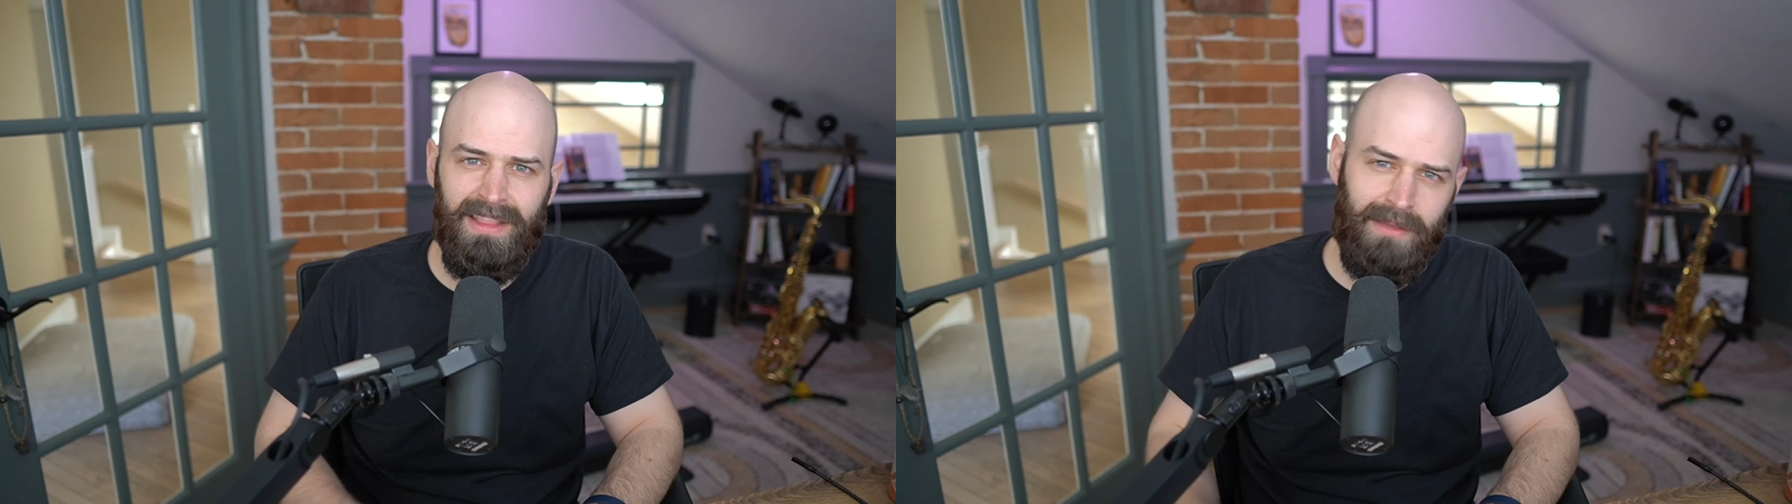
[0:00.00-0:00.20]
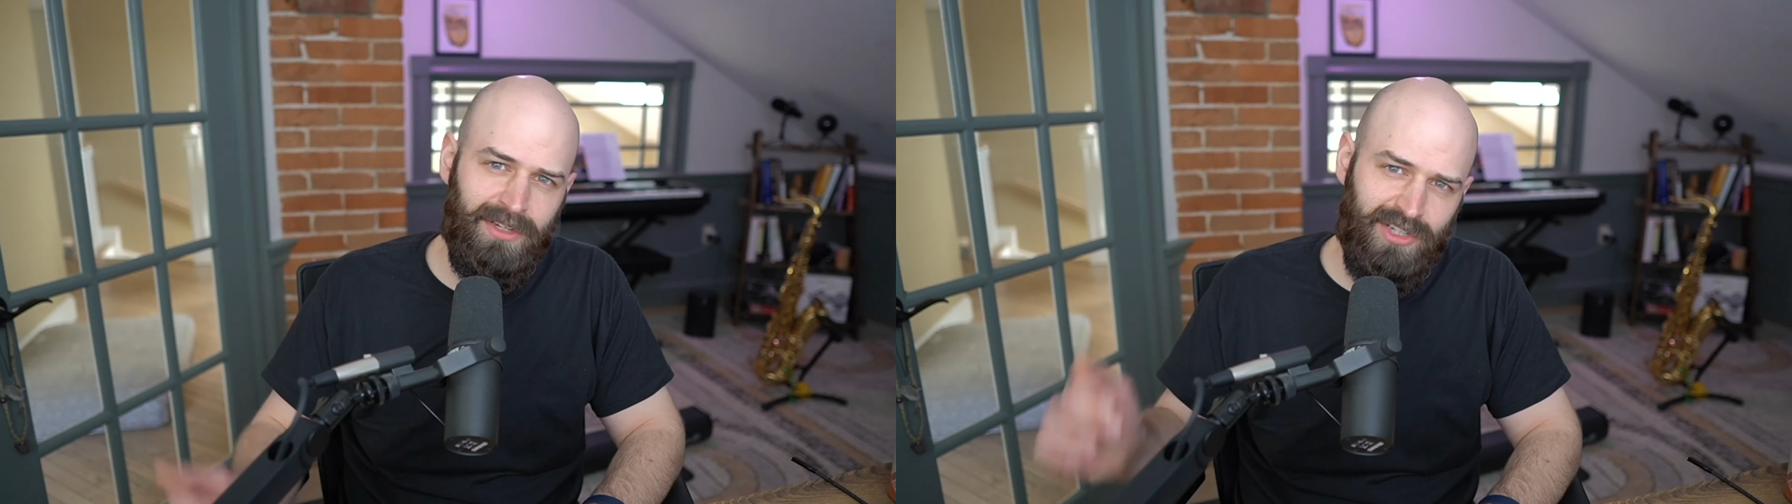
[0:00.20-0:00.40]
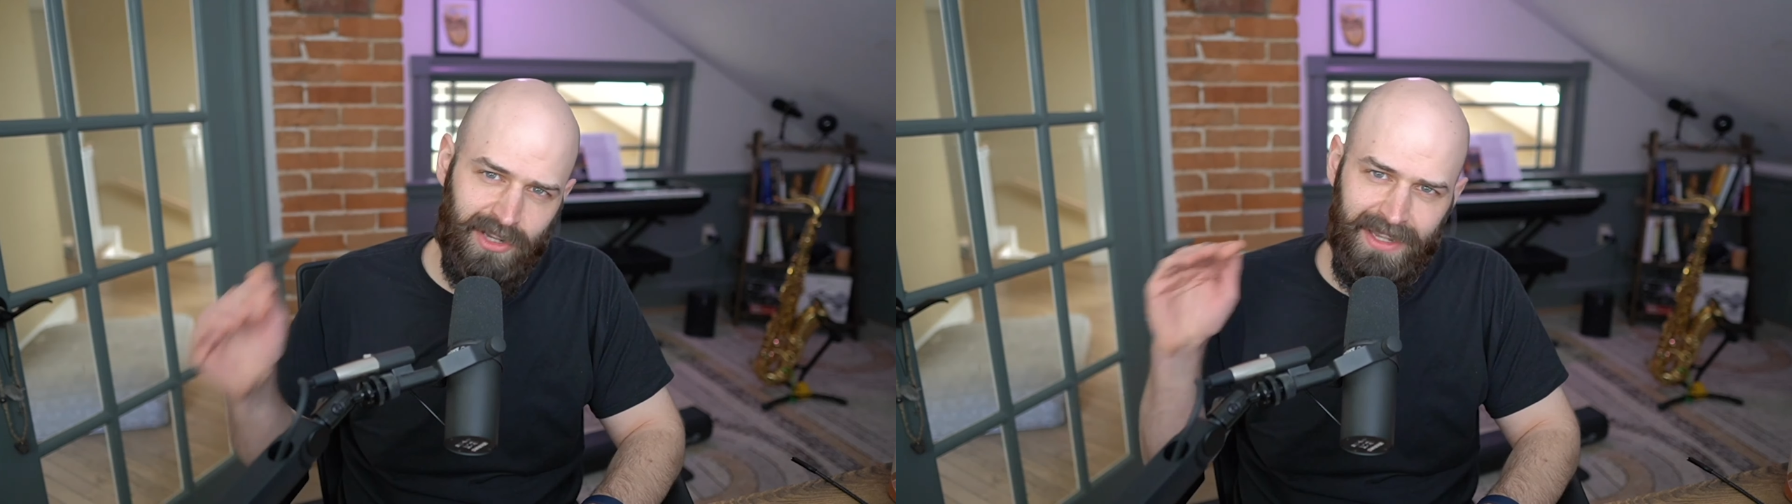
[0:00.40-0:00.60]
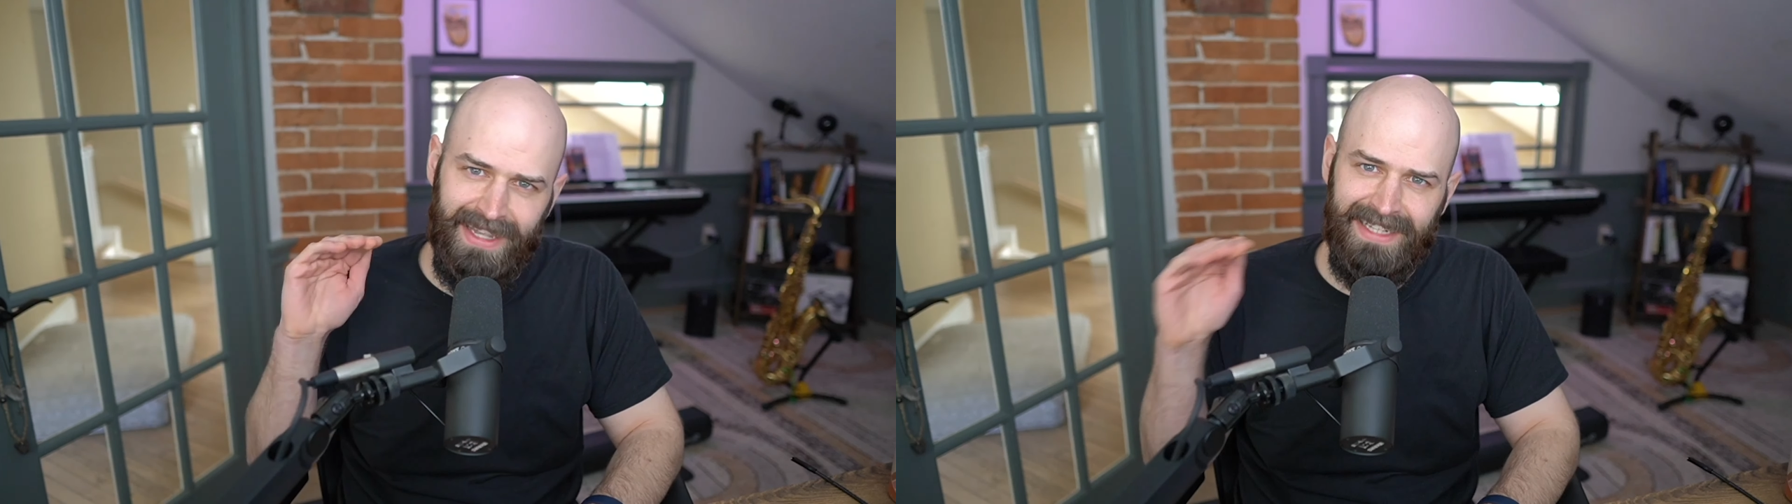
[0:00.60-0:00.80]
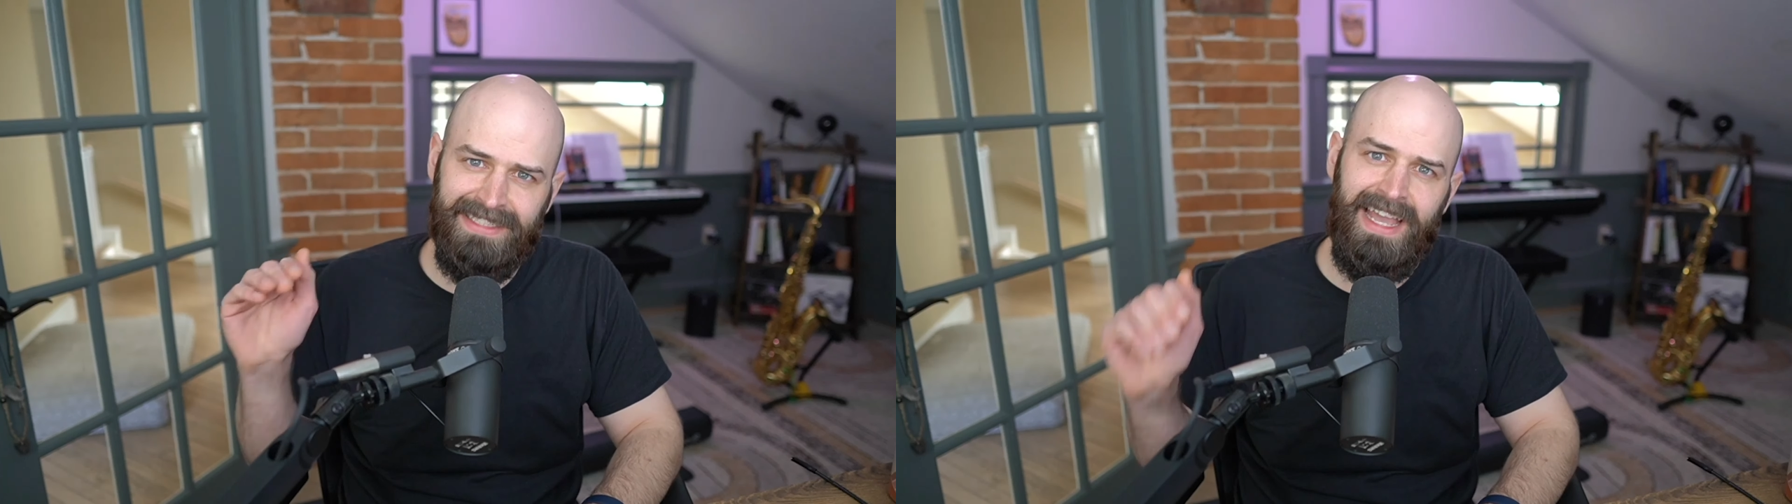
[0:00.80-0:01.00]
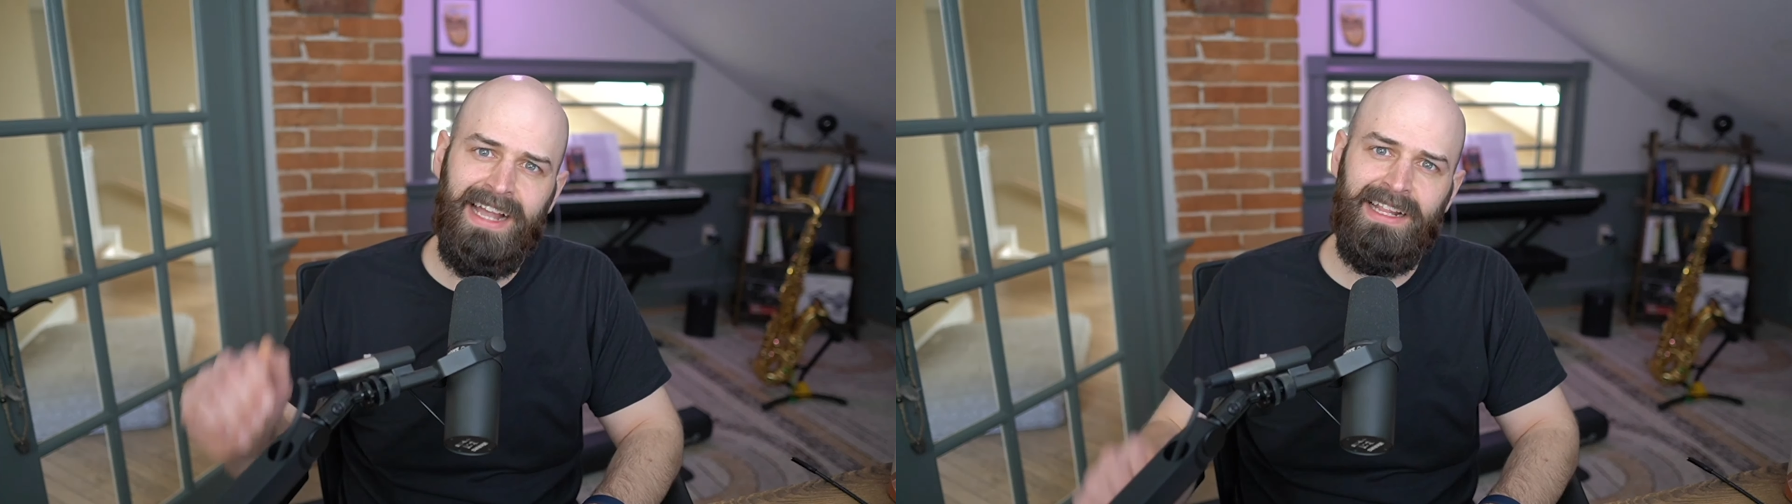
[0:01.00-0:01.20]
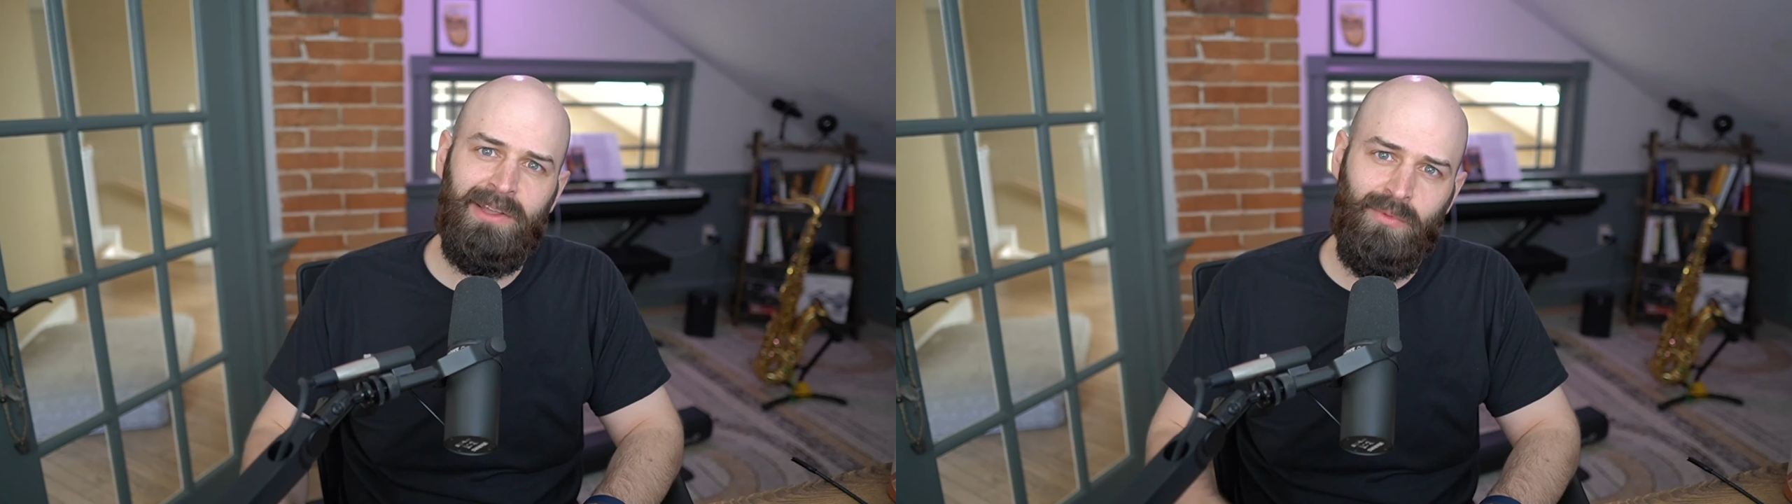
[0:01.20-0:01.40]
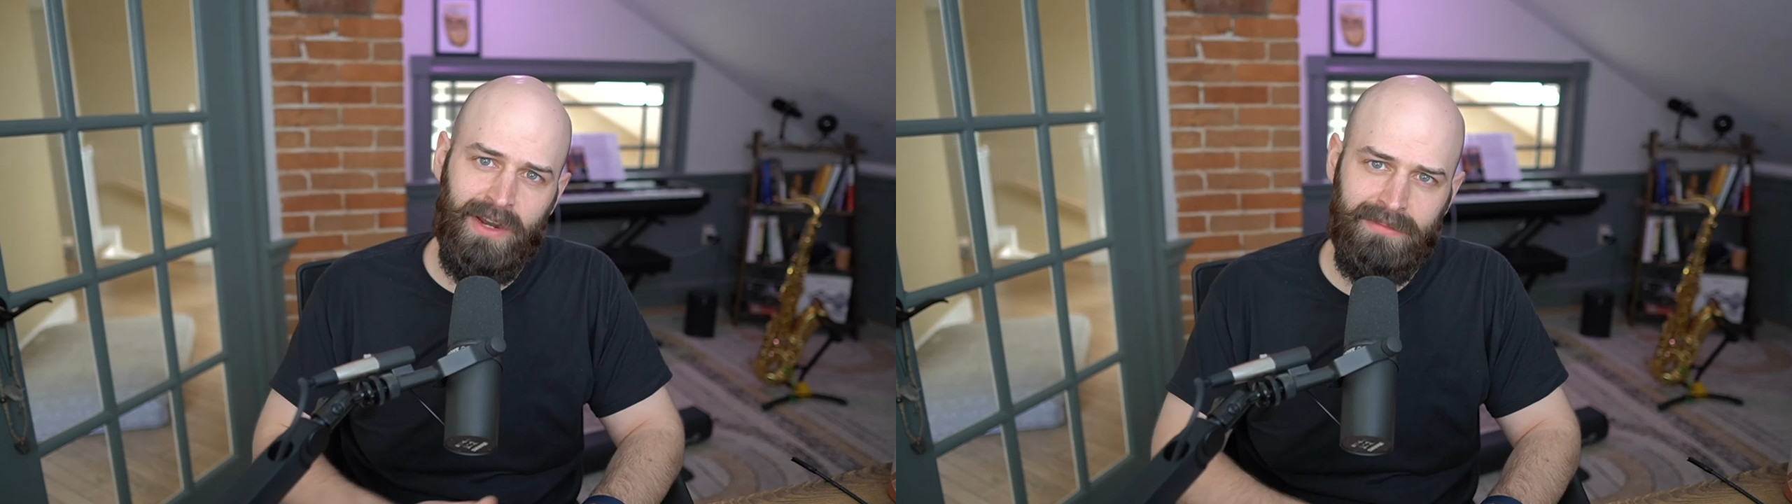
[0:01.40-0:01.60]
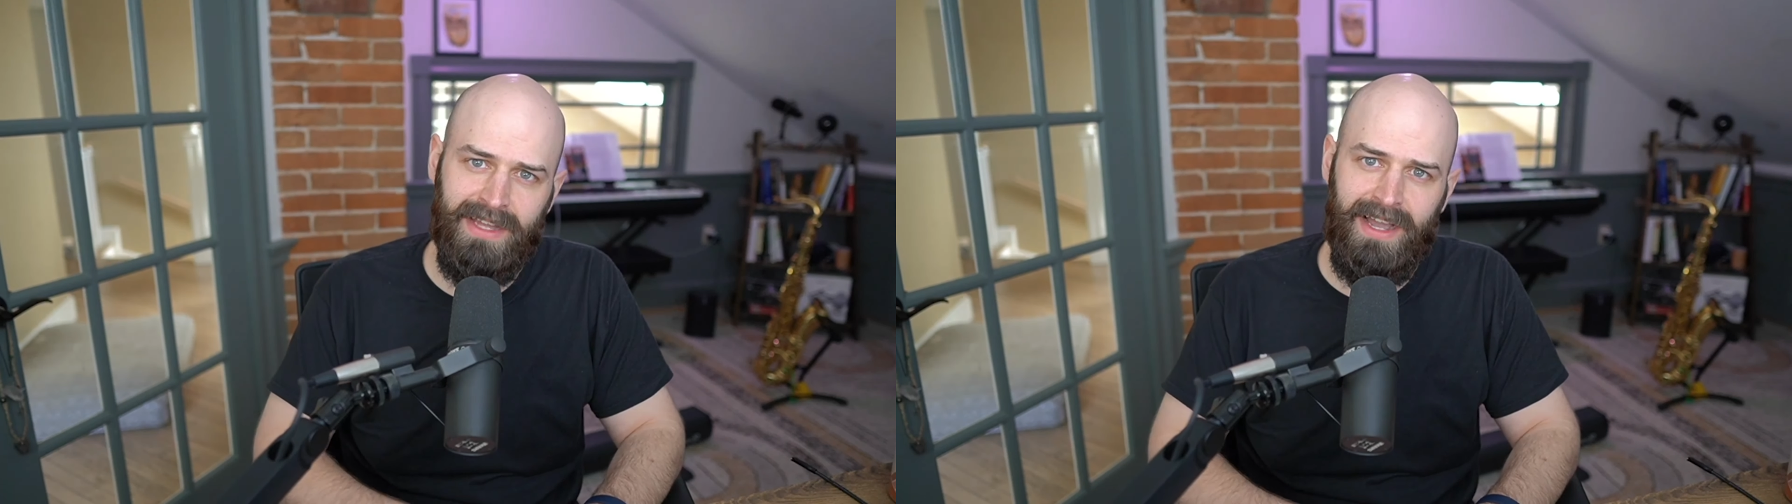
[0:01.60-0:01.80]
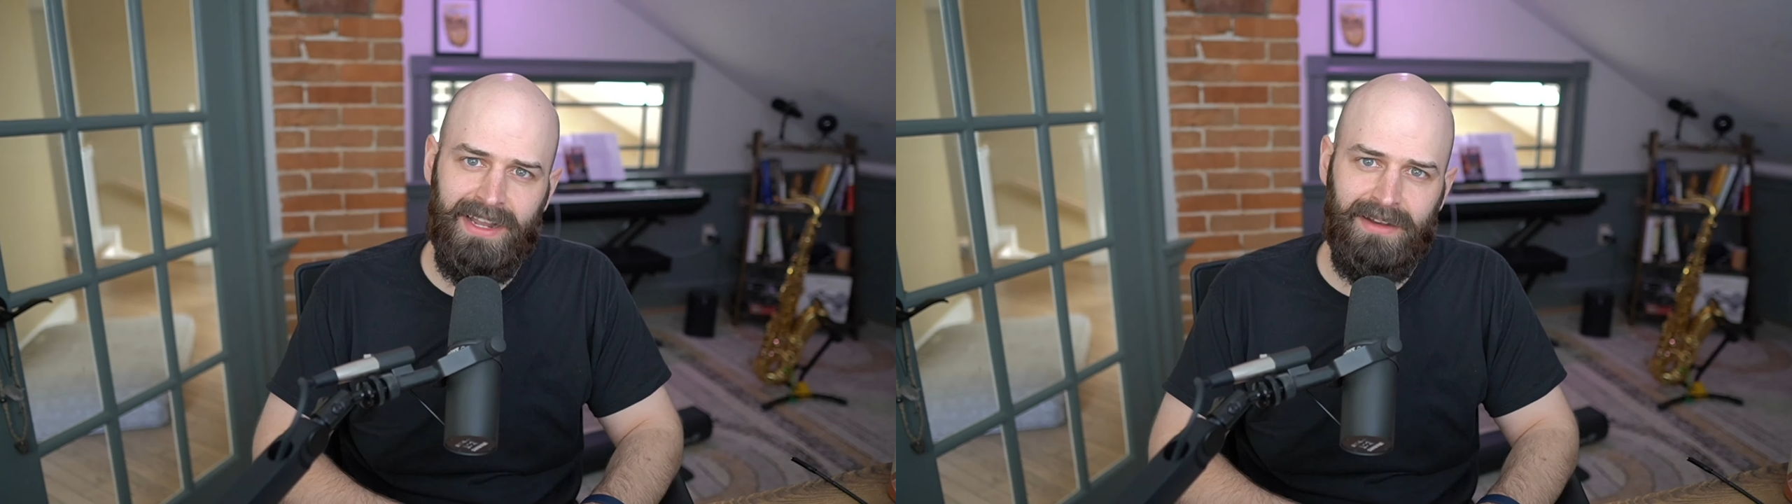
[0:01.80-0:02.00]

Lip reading: Let me show you exactly what I'm talking